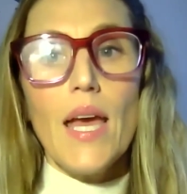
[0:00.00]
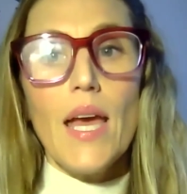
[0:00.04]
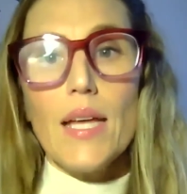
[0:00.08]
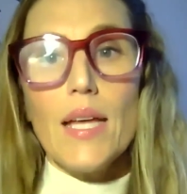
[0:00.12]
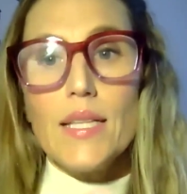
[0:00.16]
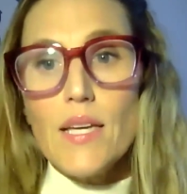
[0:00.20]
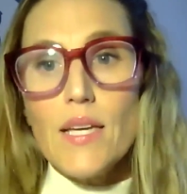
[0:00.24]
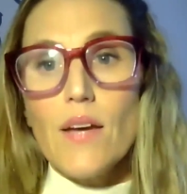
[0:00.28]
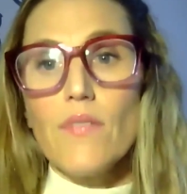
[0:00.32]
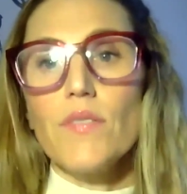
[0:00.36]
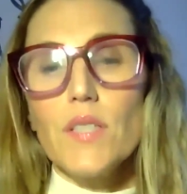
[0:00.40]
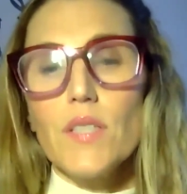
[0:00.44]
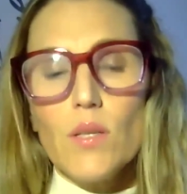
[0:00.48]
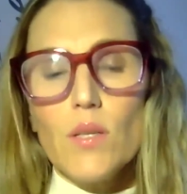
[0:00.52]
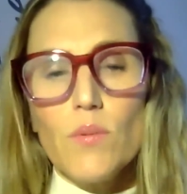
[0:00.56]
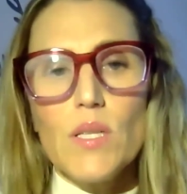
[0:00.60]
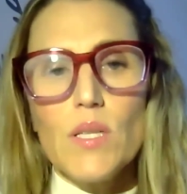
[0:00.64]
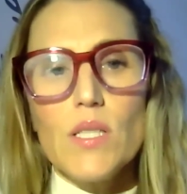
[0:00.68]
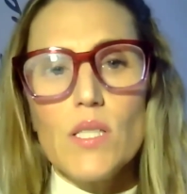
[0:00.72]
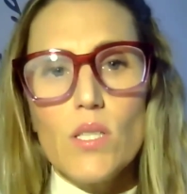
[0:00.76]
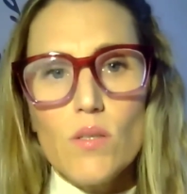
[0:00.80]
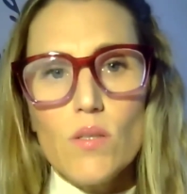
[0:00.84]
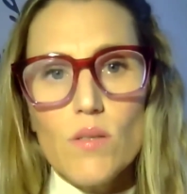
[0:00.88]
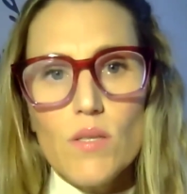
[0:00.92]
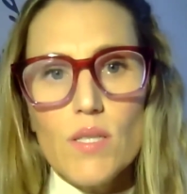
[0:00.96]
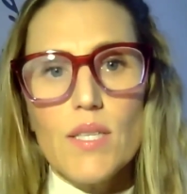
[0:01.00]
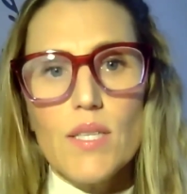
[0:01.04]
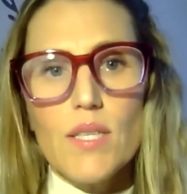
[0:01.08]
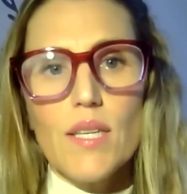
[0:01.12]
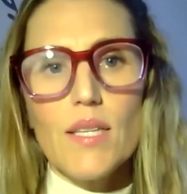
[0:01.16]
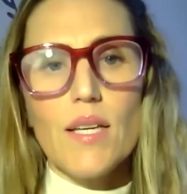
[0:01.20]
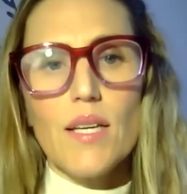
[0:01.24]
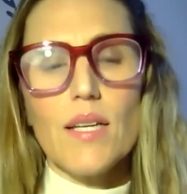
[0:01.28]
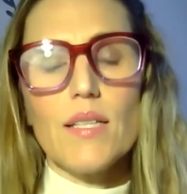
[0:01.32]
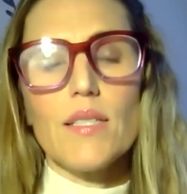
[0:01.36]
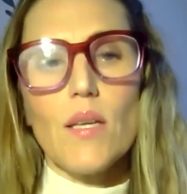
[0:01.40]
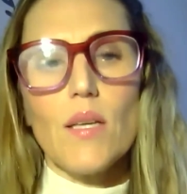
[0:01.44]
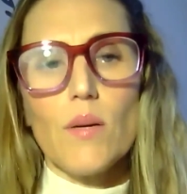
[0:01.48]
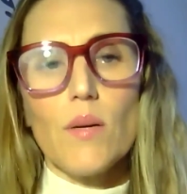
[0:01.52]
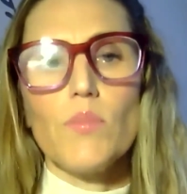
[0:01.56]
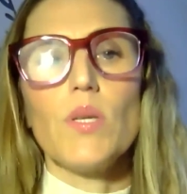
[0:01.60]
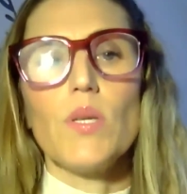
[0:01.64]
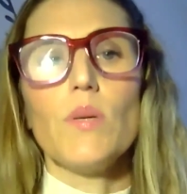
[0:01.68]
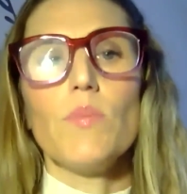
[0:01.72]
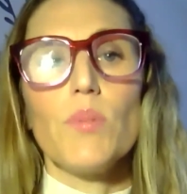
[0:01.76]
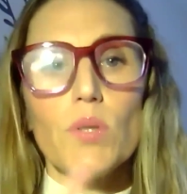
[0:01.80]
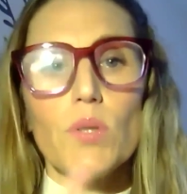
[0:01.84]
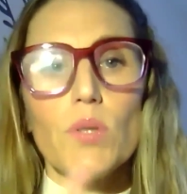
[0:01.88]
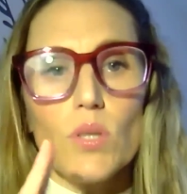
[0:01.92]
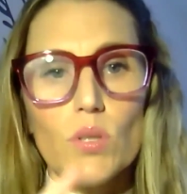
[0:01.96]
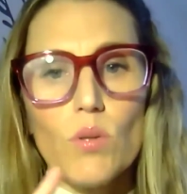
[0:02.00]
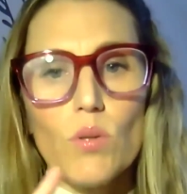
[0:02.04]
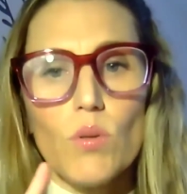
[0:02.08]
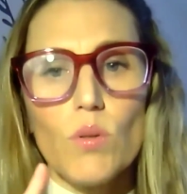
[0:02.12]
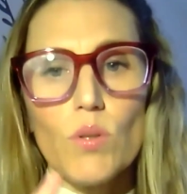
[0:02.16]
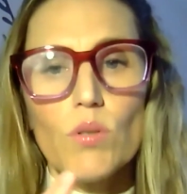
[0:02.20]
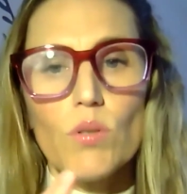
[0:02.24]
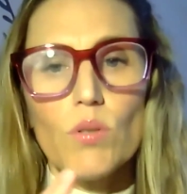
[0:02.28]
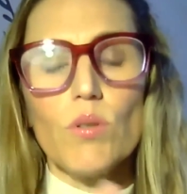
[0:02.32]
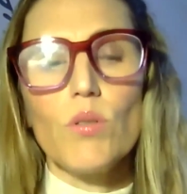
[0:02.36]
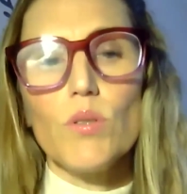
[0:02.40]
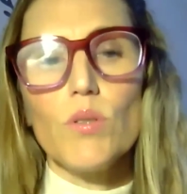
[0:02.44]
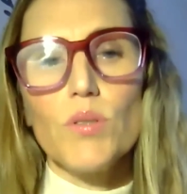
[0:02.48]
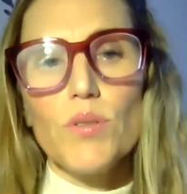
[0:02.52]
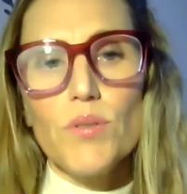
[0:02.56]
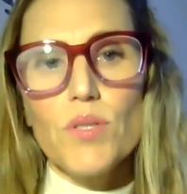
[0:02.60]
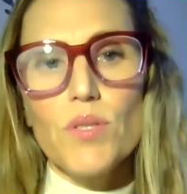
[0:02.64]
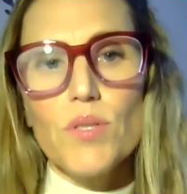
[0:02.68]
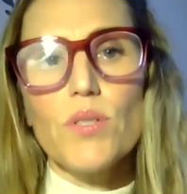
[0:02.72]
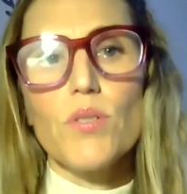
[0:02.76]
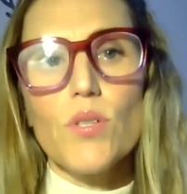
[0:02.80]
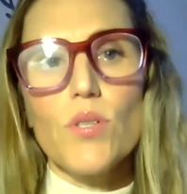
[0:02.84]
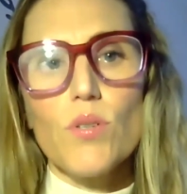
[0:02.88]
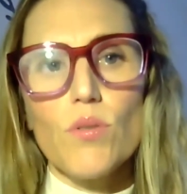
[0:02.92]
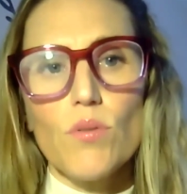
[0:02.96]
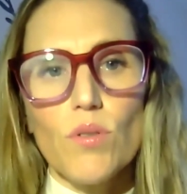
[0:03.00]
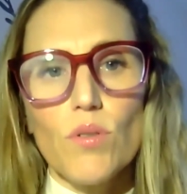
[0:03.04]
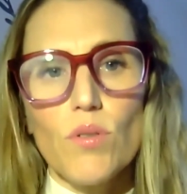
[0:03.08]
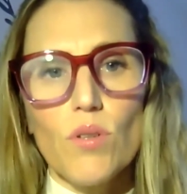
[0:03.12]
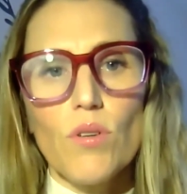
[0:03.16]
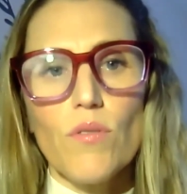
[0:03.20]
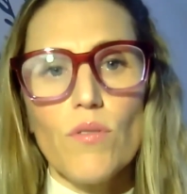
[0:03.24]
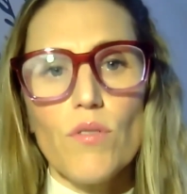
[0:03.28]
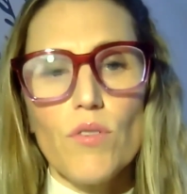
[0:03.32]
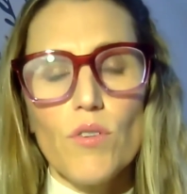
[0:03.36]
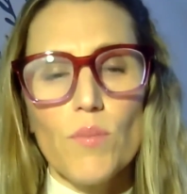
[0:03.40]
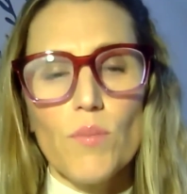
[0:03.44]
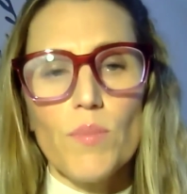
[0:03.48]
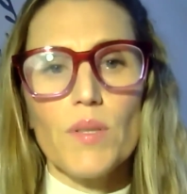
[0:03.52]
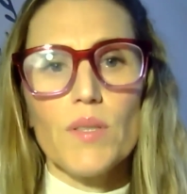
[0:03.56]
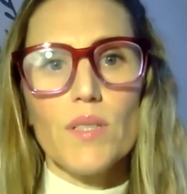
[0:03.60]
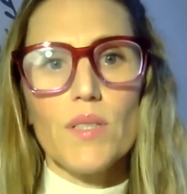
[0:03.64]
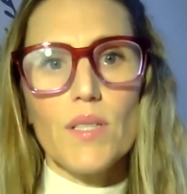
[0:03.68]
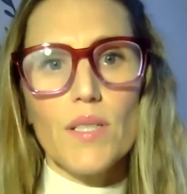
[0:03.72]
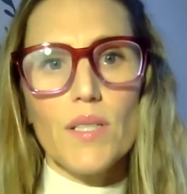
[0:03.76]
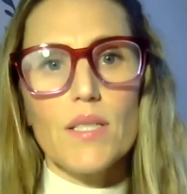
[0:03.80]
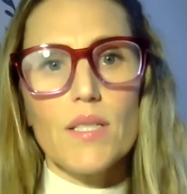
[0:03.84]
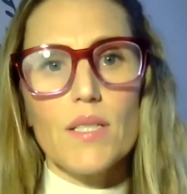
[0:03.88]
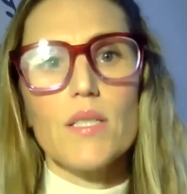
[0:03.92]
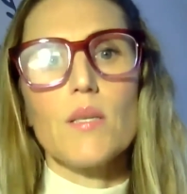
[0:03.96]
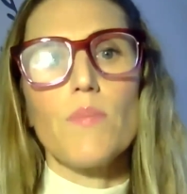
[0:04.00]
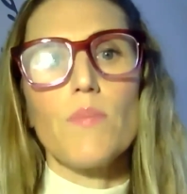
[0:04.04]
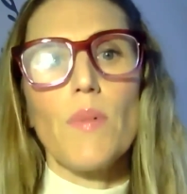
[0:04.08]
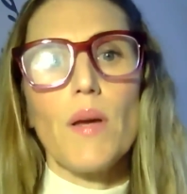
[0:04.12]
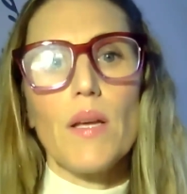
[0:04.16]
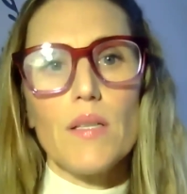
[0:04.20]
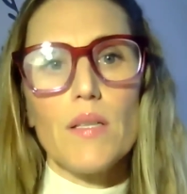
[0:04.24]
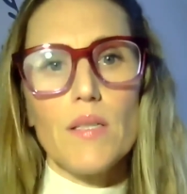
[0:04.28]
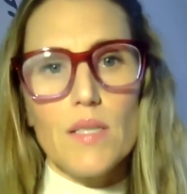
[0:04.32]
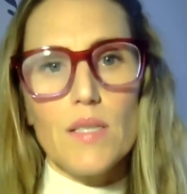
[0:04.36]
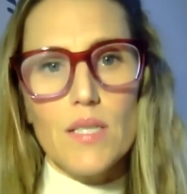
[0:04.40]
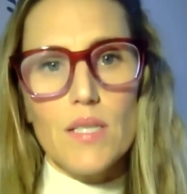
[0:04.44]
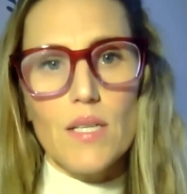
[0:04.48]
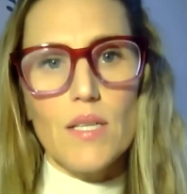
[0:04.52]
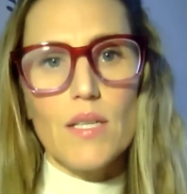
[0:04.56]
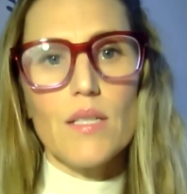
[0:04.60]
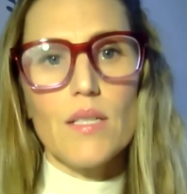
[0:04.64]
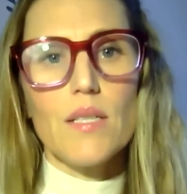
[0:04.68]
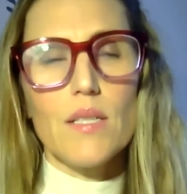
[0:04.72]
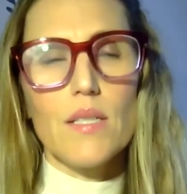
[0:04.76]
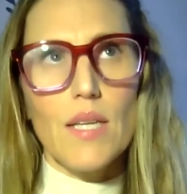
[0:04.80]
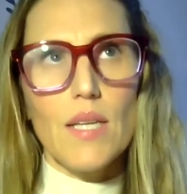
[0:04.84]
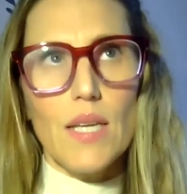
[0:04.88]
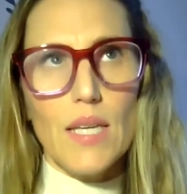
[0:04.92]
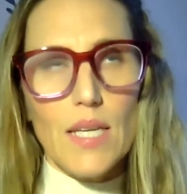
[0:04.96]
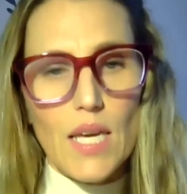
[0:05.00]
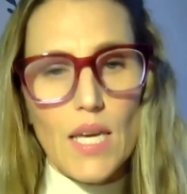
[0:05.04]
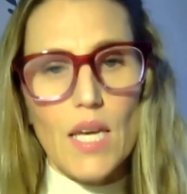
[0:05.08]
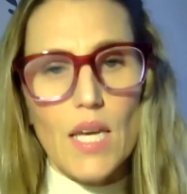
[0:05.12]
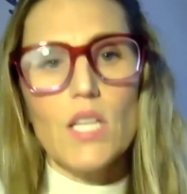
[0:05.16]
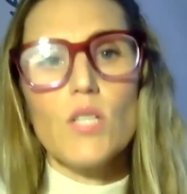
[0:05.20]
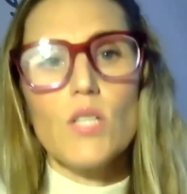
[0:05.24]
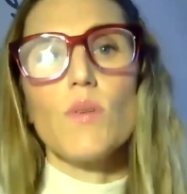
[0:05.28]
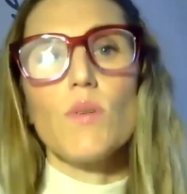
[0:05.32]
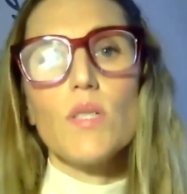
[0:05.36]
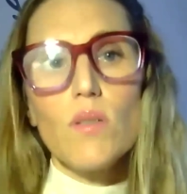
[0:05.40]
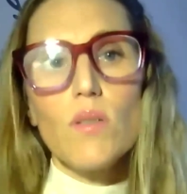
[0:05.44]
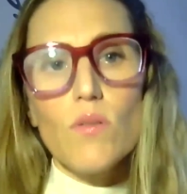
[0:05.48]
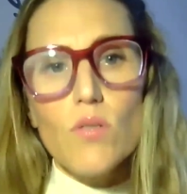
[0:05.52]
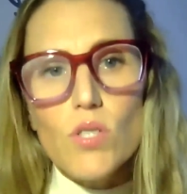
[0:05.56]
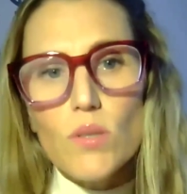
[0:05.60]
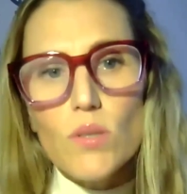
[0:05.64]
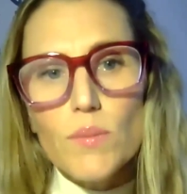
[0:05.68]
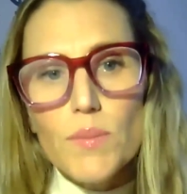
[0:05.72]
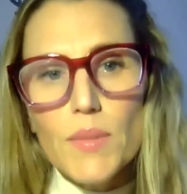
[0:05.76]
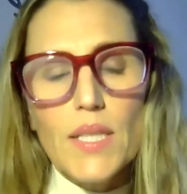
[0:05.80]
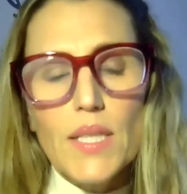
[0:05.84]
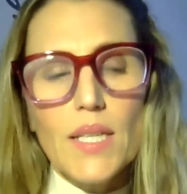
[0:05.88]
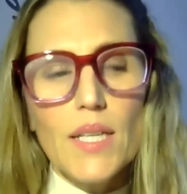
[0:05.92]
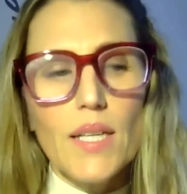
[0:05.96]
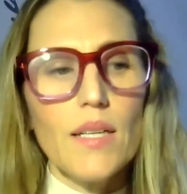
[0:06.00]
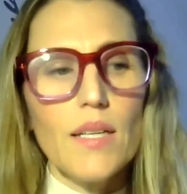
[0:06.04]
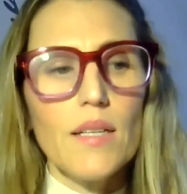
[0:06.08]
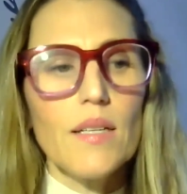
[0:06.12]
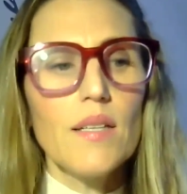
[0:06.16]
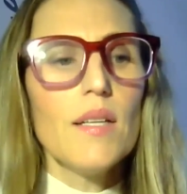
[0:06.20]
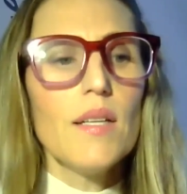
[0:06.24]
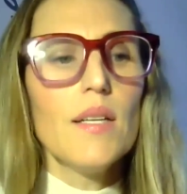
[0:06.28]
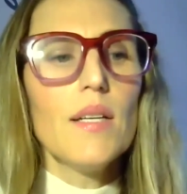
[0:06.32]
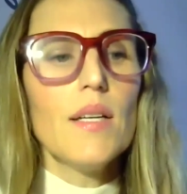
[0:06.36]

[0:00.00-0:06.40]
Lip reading: And definitely we do see that some people, quote unquote, lose control over their ability to engage with social media.